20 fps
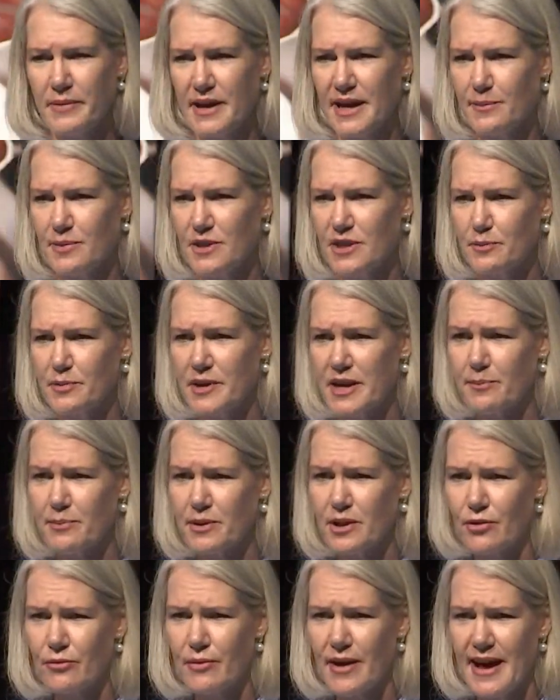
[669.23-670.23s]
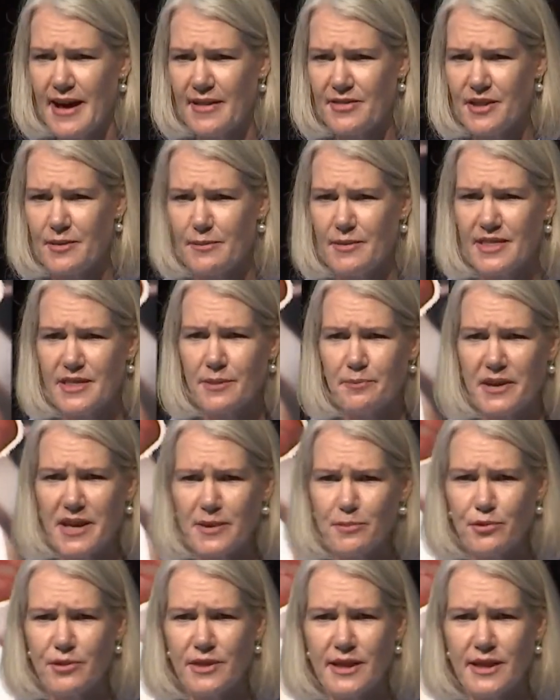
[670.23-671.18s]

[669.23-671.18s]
maybe the people around them and the people